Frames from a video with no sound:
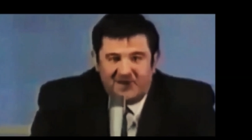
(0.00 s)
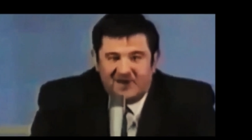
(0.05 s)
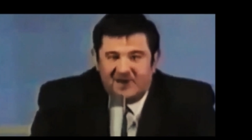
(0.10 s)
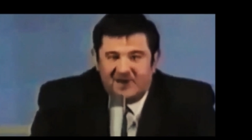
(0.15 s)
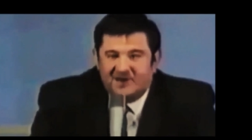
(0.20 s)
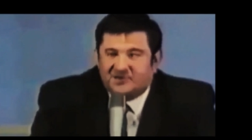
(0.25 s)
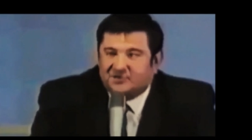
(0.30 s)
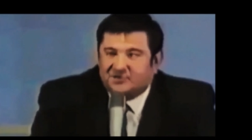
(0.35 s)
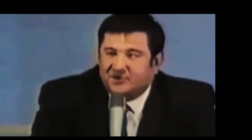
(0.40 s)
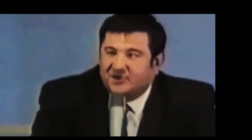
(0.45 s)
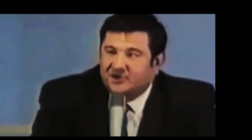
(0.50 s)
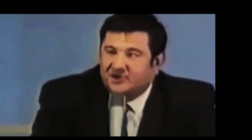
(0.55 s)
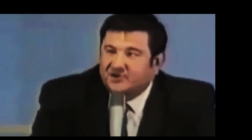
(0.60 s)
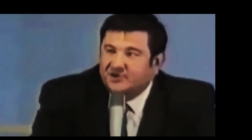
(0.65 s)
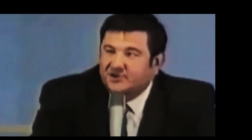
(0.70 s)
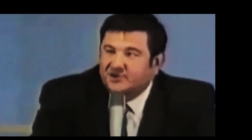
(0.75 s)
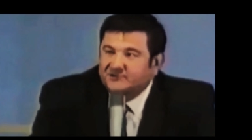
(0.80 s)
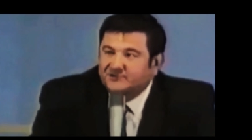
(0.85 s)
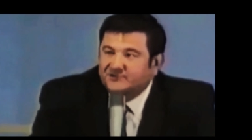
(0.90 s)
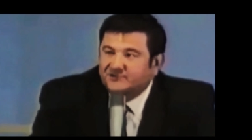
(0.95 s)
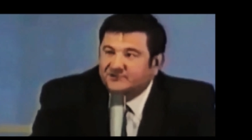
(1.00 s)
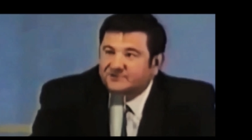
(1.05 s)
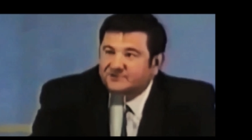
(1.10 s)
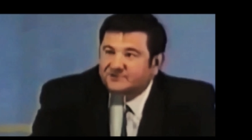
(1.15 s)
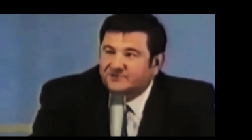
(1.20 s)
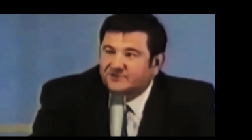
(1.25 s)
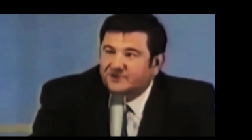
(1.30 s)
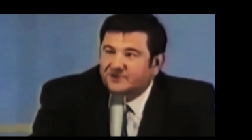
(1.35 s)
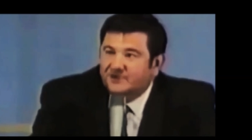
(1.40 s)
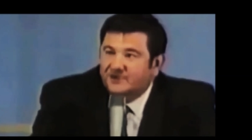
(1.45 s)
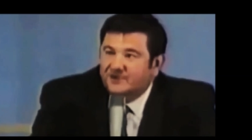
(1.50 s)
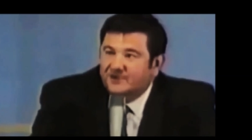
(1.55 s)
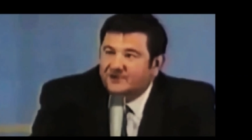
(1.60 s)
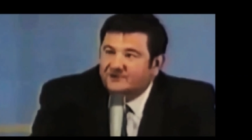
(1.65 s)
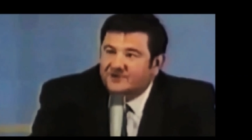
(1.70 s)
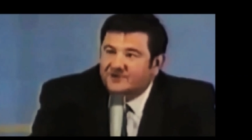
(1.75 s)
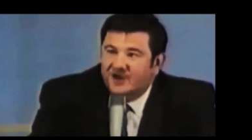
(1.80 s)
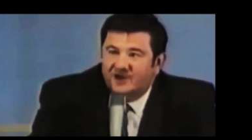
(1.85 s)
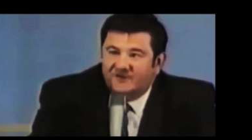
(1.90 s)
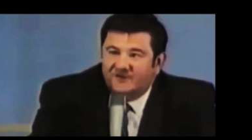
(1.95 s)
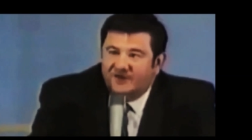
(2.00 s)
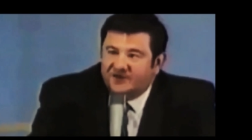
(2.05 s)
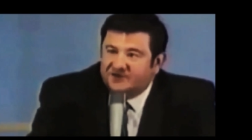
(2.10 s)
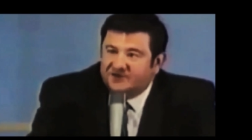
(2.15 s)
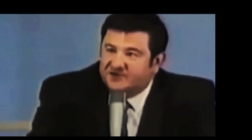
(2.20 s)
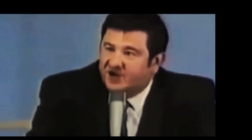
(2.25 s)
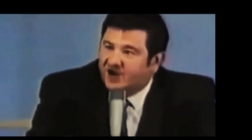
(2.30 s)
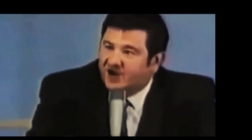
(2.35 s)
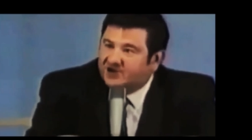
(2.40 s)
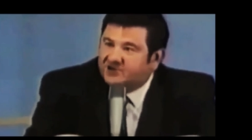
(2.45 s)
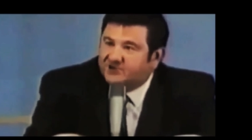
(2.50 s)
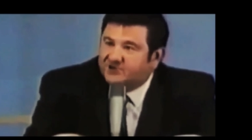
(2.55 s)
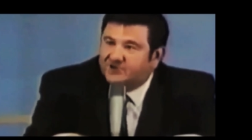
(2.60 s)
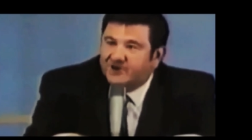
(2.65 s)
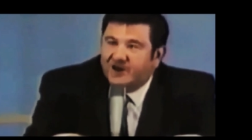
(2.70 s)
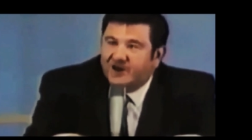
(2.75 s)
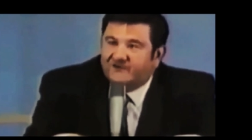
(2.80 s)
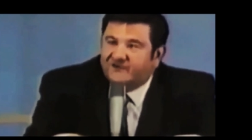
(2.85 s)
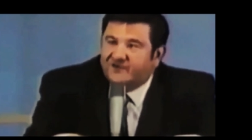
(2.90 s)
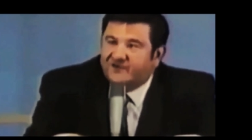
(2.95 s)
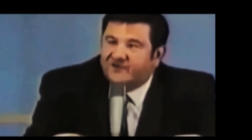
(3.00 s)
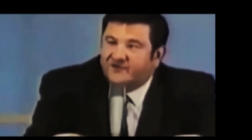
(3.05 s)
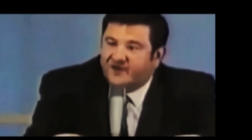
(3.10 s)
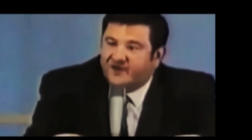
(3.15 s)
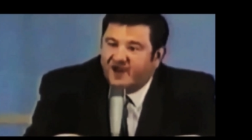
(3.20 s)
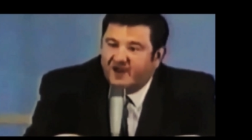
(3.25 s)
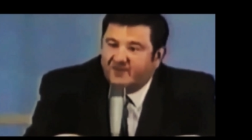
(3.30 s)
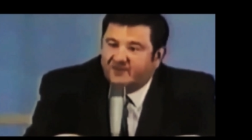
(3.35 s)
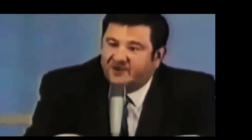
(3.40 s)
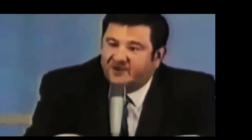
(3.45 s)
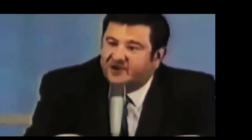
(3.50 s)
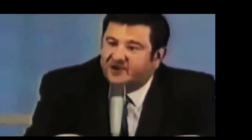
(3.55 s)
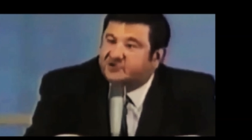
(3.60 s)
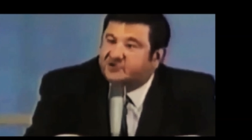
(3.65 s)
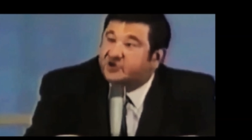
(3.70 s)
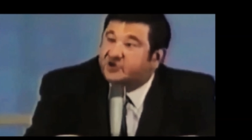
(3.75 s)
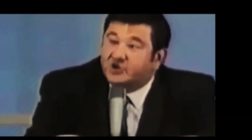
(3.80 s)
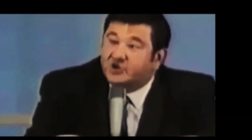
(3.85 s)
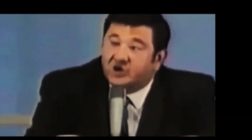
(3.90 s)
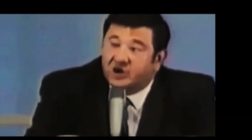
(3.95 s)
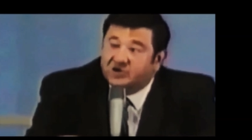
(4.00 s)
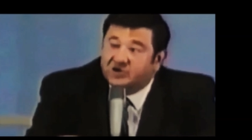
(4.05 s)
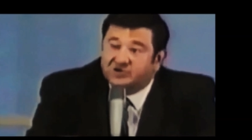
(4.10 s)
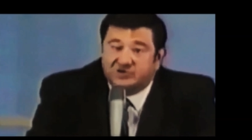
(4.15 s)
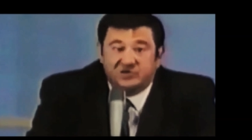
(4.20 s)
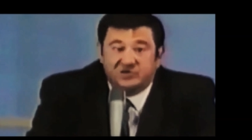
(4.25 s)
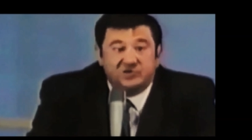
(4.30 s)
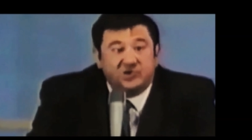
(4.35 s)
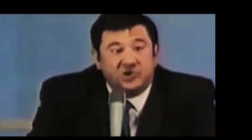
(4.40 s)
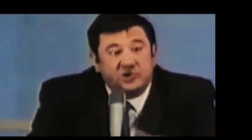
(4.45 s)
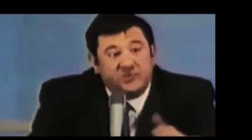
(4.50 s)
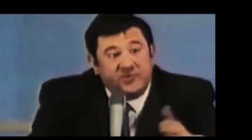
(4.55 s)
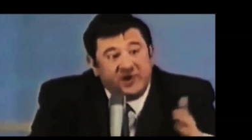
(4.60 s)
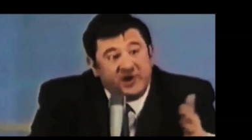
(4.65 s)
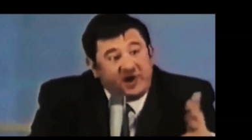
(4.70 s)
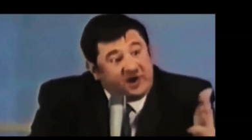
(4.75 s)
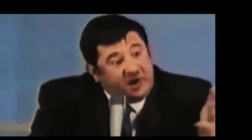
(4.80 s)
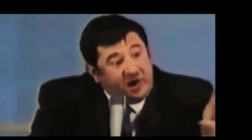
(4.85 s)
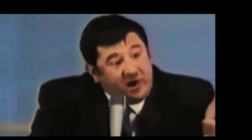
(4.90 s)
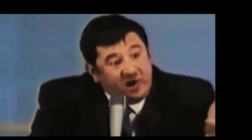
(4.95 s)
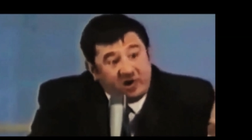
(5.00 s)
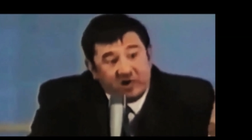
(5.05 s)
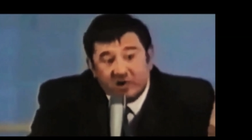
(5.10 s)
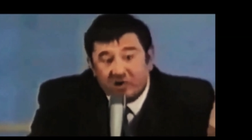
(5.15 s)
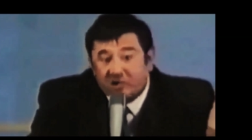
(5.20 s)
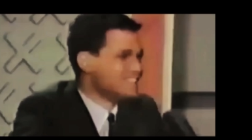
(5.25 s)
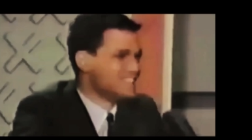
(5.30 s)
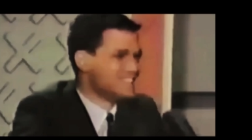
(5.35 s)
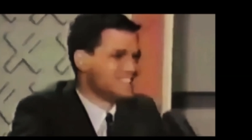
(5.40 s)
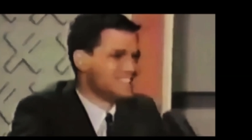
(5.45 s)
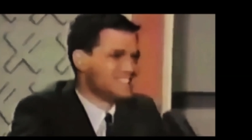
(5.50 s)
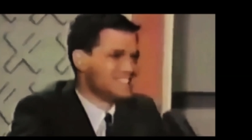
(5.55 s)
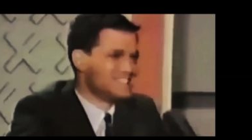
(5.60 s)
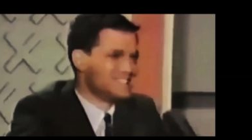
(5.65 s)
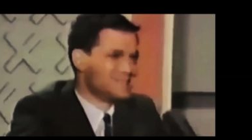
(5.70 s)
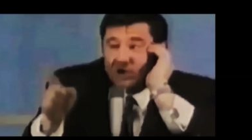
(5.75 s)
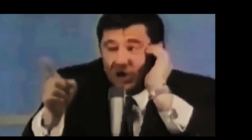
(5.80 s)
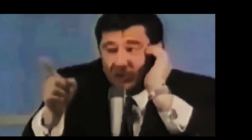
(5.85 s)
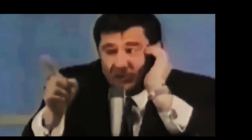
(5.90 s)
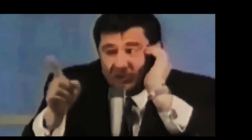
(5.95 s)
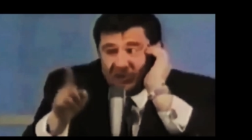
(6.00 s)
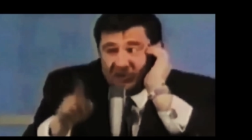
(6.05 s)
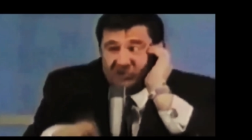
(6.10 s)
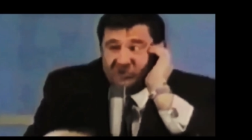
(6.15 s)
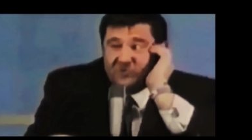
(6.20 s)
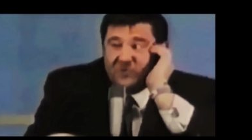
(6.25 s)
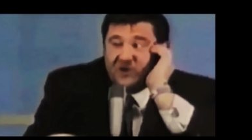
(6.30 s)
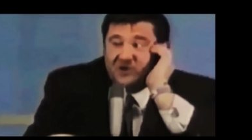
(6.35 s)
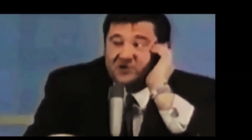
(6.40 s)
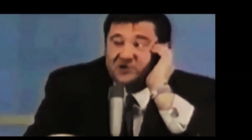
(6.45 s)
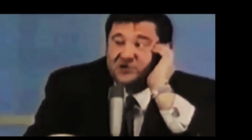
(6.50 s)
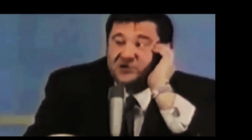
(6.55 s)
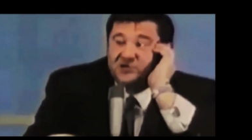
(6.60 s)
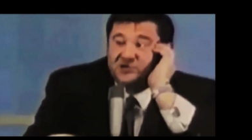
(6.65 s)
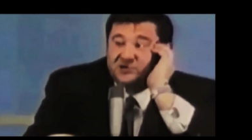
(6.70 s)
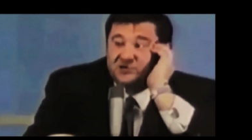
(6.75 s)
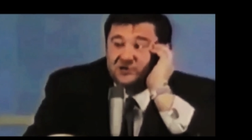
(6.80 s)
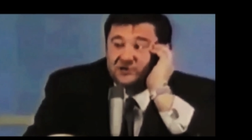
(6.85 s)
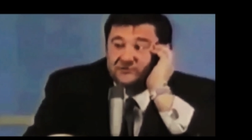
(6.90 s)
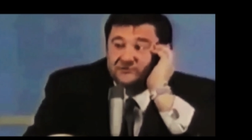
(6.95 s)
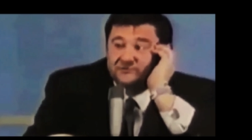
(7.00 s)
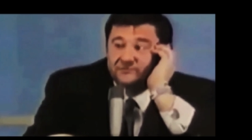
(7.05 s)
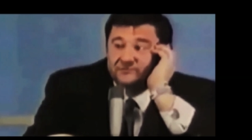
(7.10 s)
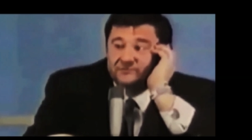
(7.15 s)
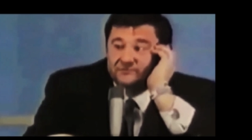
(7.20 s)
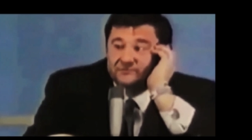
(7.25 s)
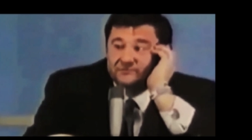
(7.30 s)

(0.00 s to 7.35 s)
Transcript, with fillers: I would say Israel. You have a doctor in every family. It's a cousin, could be an uncle, couple of specialists.